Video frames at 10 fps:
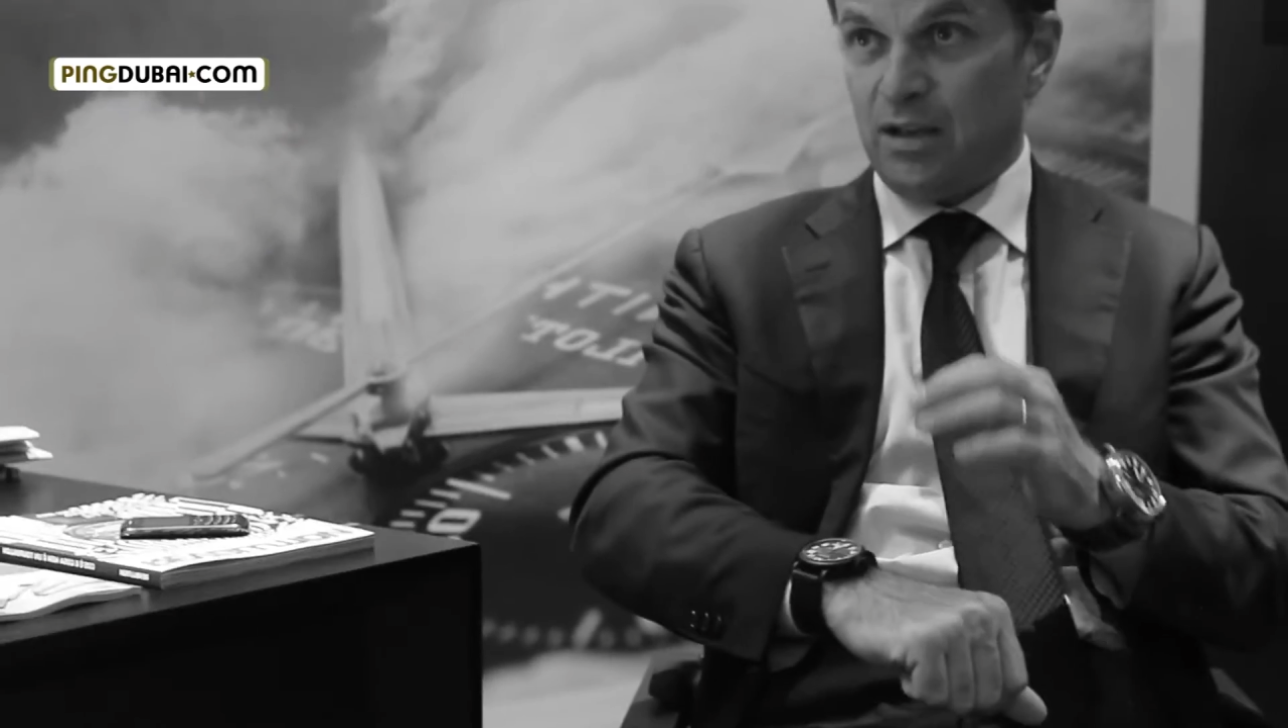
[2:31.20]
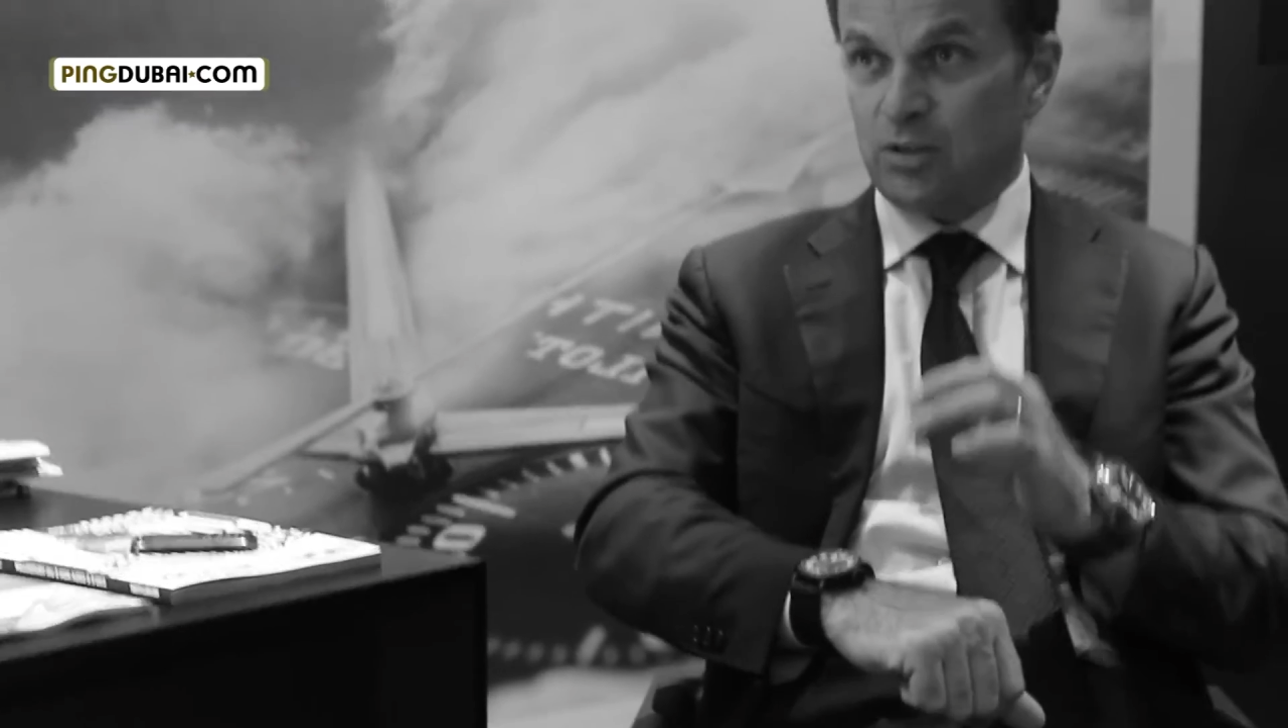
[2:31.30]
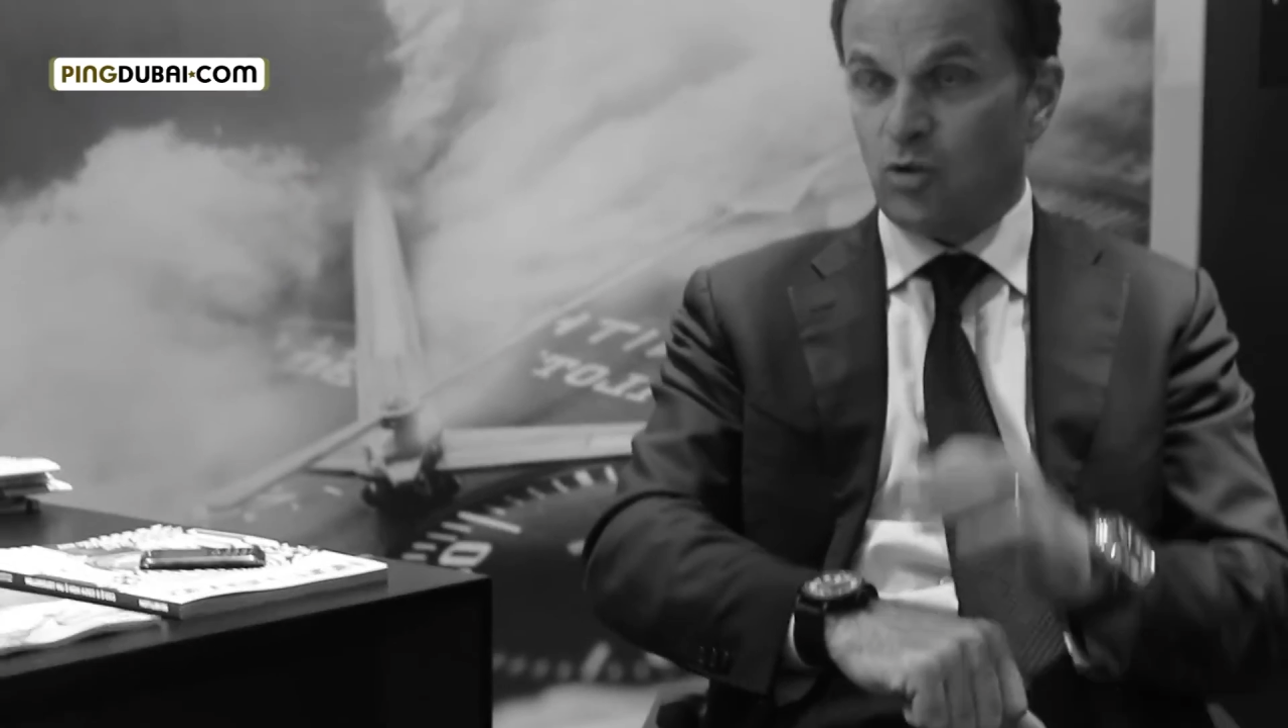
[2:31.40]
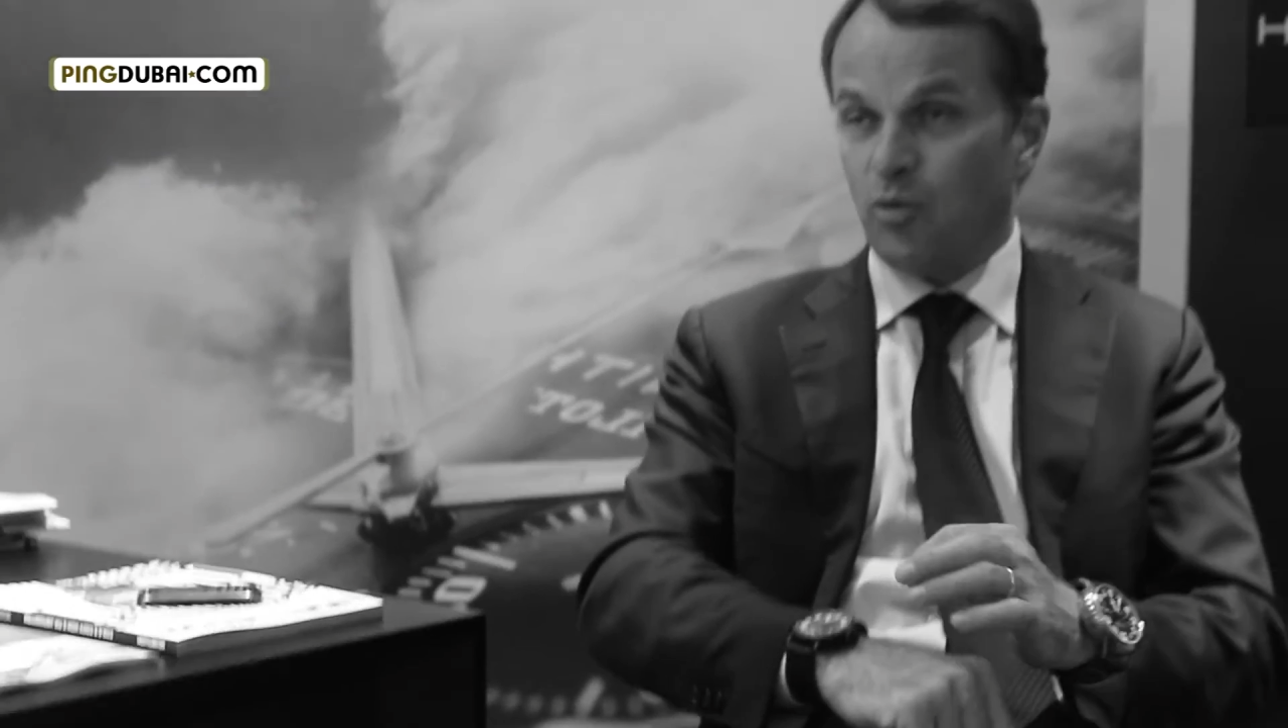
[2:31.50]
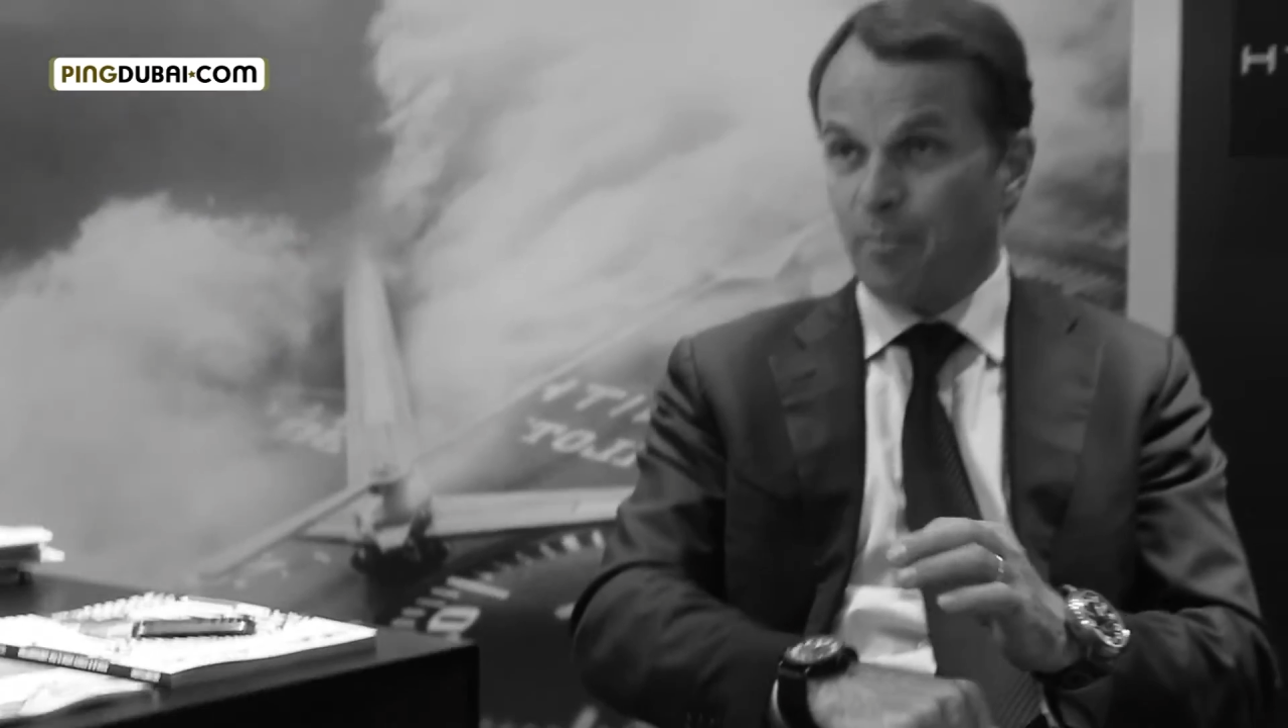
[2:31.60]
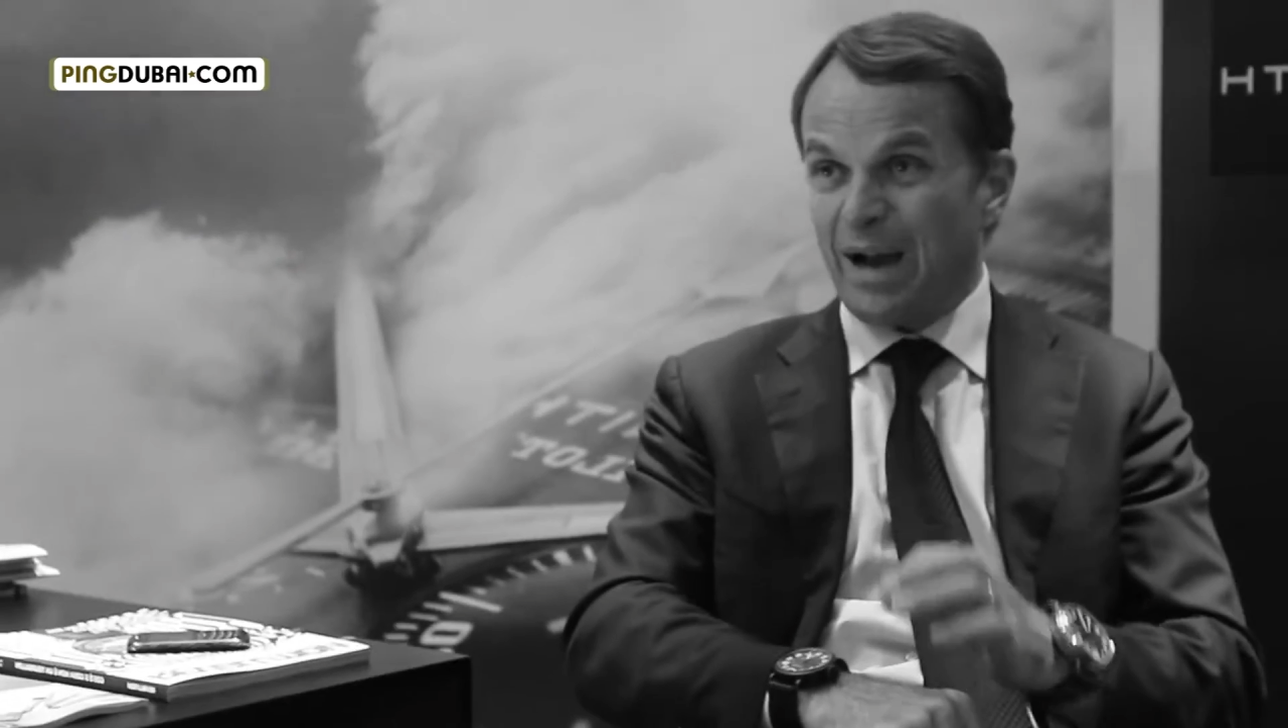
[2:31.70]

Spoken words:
It's called